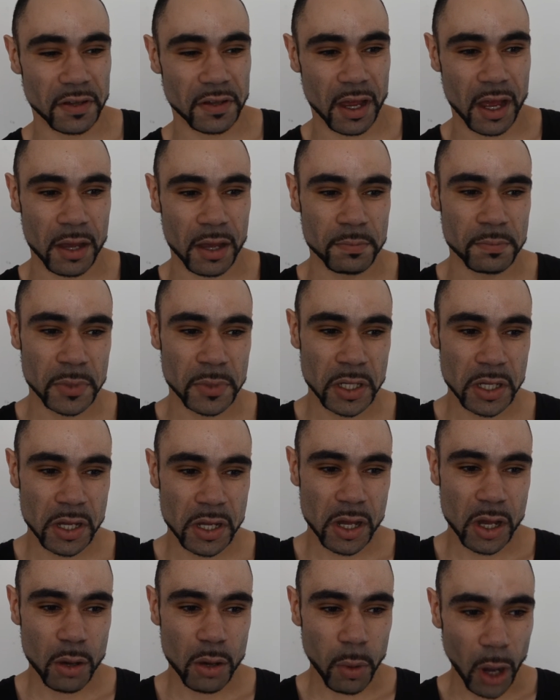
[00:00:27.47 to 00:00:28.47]

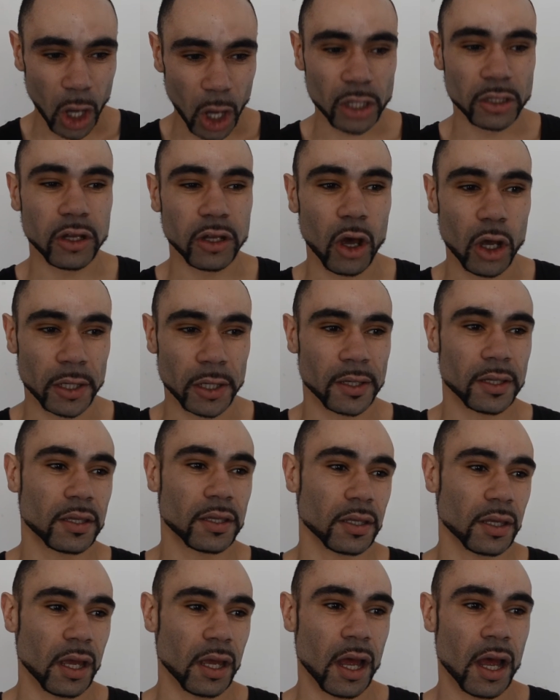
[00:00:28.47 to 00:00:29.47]
But I'd like
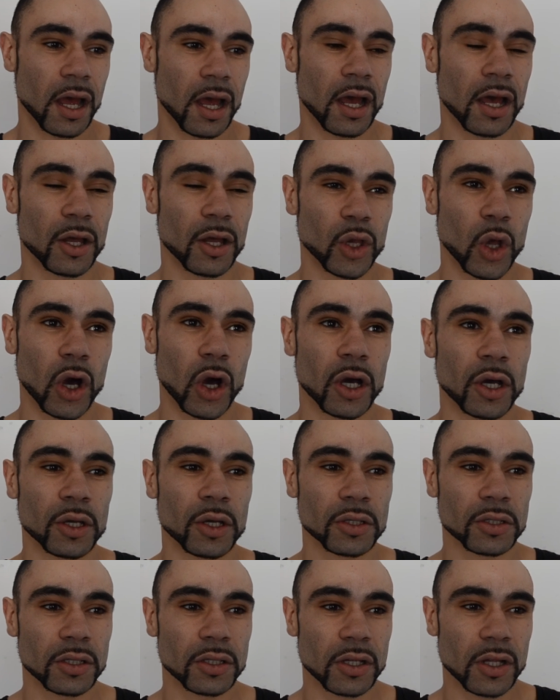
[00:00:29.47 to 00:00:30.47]
a lot of